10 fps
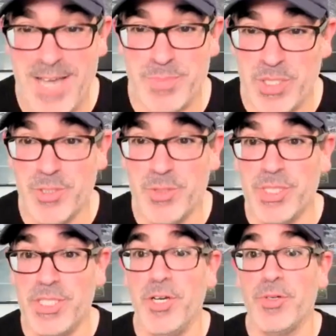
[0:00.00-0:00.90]

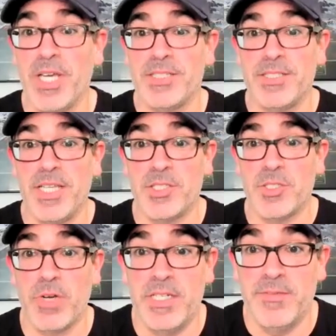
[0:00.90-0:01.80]
absolutely. No, that's
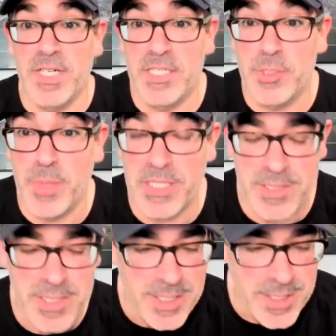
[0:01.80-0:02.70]
great advice,
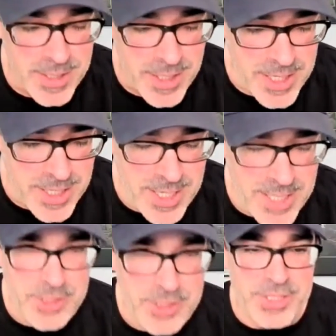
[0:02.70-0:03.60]
because
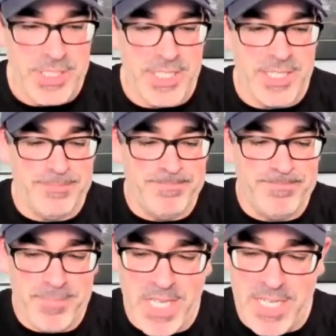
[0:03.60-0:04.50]
I just
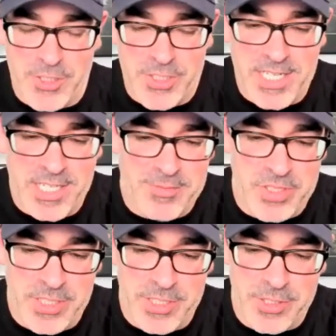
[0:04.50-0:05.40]
had a
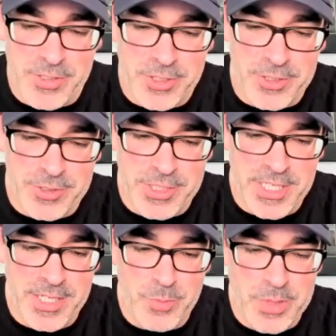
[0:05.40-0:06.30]
conversation earlier
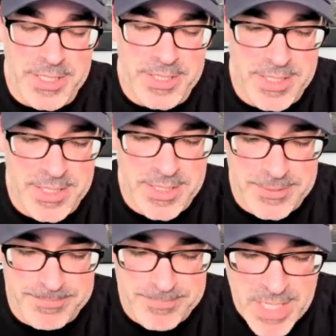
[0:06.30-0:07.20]
today with
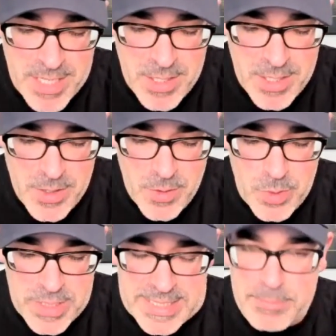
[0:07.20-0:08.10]

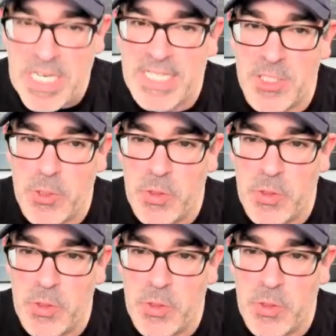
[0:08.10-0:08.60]
some guys